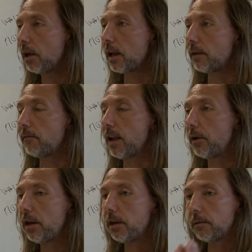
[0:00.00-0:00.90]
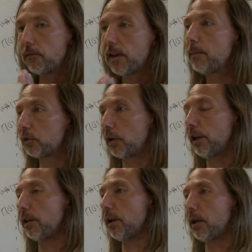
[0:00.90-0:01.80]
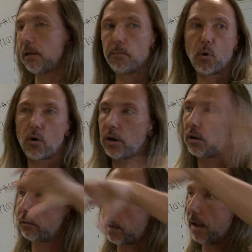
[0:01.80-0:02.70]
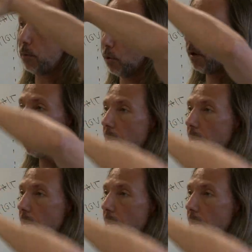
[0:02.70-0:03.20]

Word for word: Like very famously, the, the Boing demo,